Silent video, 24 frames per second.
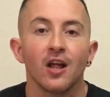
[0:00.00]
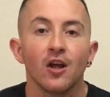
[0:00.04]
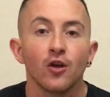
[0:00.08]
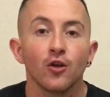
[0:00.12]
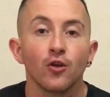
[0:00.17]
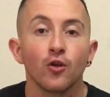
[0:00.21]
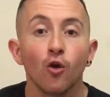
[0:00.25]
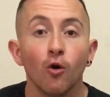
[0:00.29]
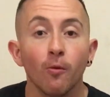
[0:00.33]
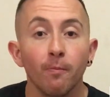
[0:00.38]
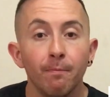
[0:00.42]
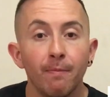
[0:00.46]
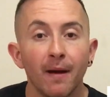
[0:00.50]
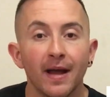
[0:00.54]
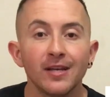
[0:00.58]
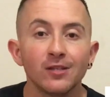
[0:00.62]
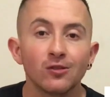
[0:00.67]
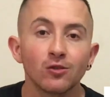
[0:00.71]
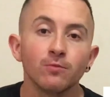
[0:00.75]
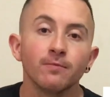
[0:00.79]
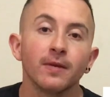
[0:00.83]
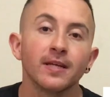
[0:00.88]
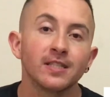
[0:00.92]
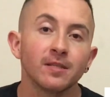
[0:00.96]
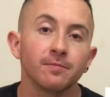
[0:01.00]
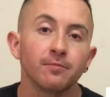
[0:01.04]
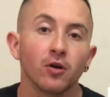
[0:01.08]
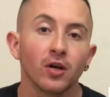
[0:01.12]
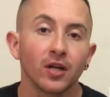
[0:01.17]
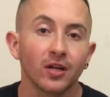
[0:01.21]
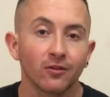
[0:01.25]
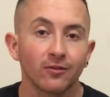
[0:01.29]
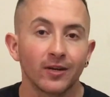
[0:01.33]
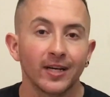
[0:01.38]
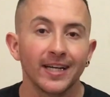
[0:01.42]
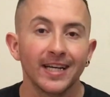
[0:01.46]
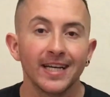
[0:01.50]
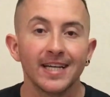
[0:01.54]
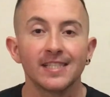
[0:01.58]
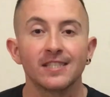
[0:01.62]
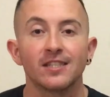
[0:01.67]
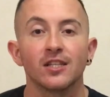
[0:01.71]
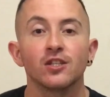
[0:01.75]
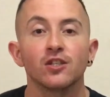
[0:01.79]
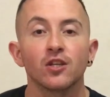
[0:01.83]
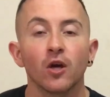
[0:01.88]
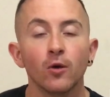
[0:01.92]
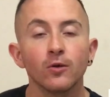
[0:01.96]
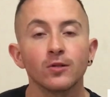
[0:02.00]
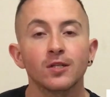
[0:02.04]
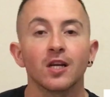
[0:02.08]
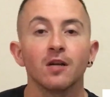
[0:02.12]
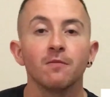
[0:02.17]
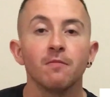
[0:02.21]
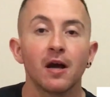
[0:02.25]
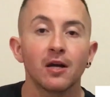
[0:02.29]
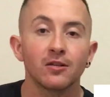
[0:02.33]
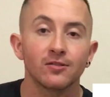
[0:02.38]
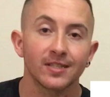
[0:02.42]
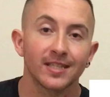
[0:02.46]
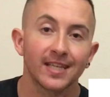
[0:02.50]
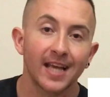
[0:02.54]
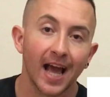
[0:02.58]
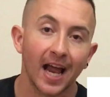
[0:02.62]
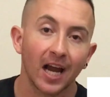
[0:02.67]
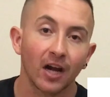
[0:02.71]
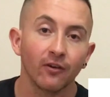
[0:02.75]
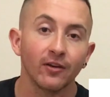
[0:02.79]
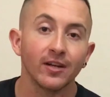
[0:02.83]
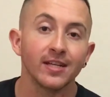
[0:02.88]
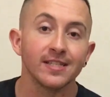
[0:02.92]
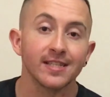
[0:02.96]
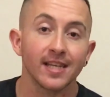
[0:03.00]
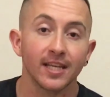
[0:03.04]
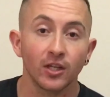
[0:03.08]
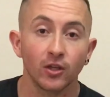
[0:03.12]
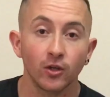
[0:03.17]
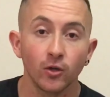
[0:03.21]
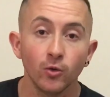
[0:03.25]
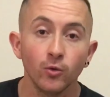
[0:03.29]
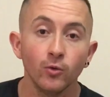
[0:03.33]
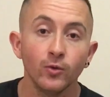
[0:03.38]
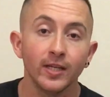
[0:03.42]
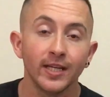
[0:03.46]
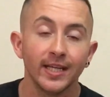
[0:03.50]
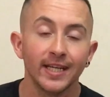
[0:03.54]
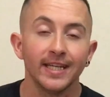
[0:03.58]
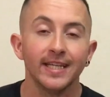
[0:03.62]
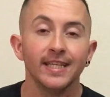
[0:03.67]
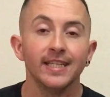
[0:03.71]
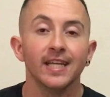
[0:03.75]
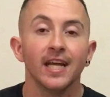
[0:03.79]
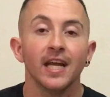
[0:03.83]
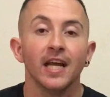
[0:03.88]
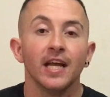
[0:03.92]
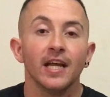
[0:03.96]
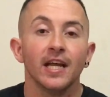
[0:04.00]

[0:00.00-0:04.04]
Your basal metabolic rate is the total amount of calories that you need